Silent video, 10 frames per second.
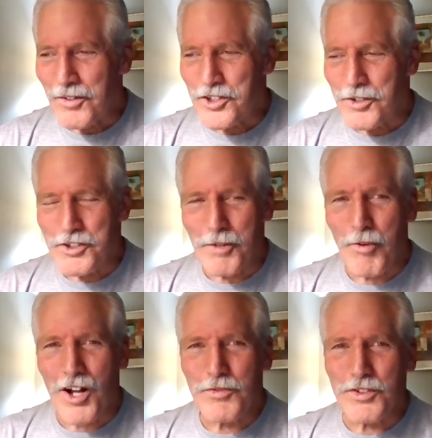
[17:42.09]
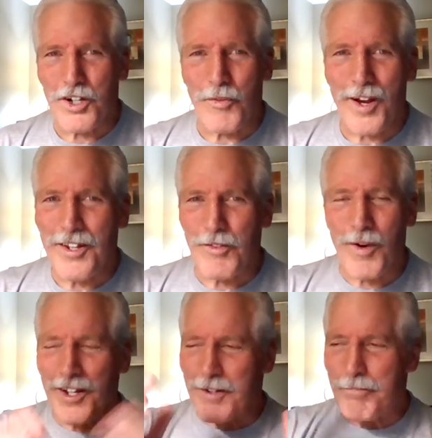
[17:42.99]
Jim Ross was a great,
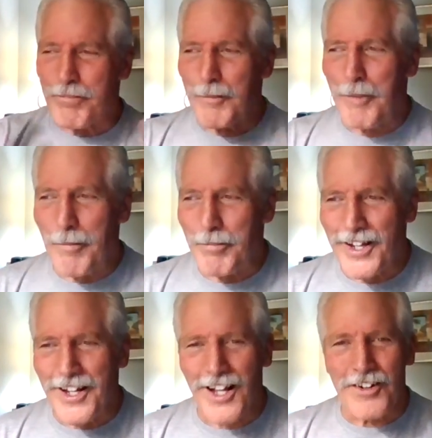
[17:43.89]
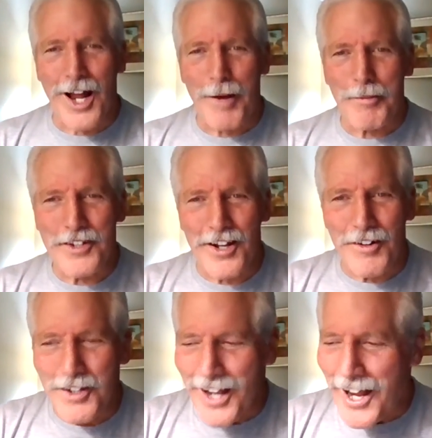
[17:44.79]
great oh, play-by-play oh, yeah. color commentator.
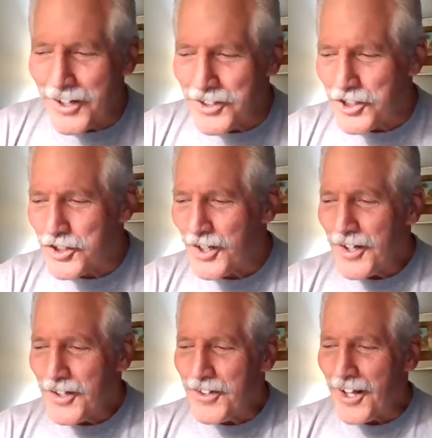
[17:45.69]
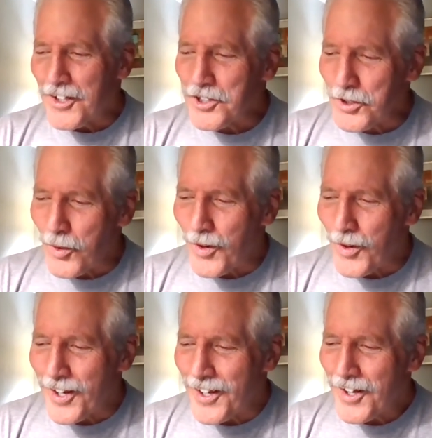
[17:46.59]
Yep. The guy could just tell a
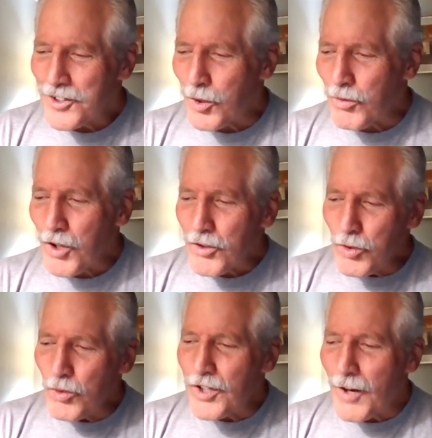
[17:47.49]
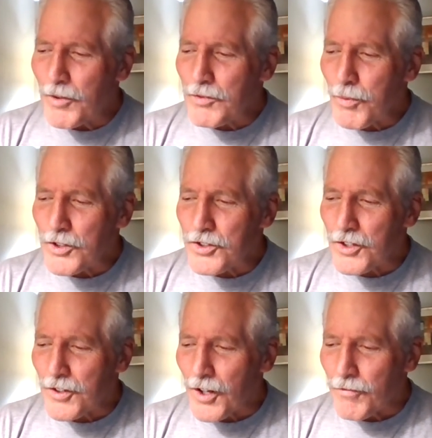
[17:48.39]
story. So Dude Love was was
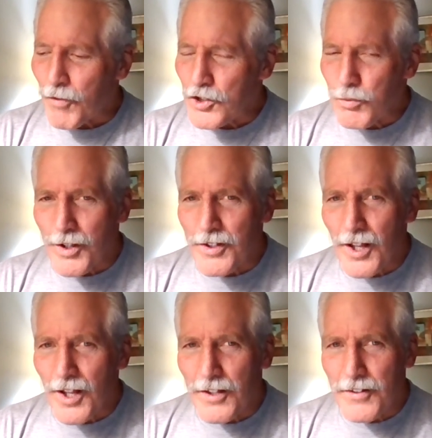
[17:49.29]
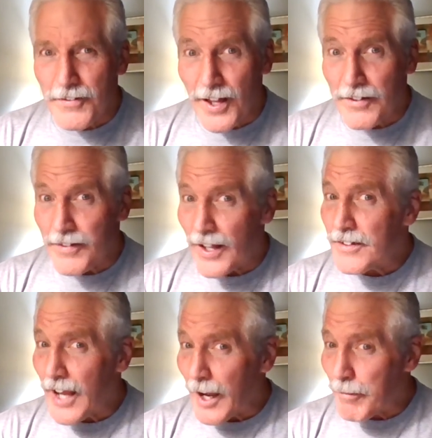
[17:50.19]
the uh, first one. Then
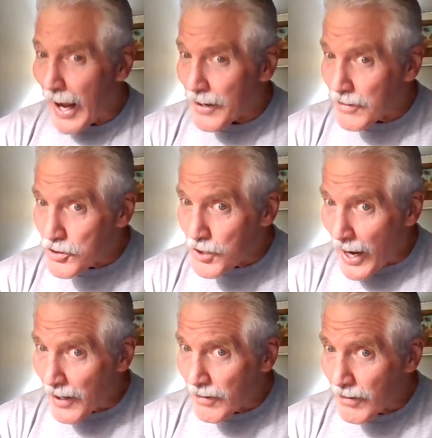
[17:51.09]
then came Cactus Jack.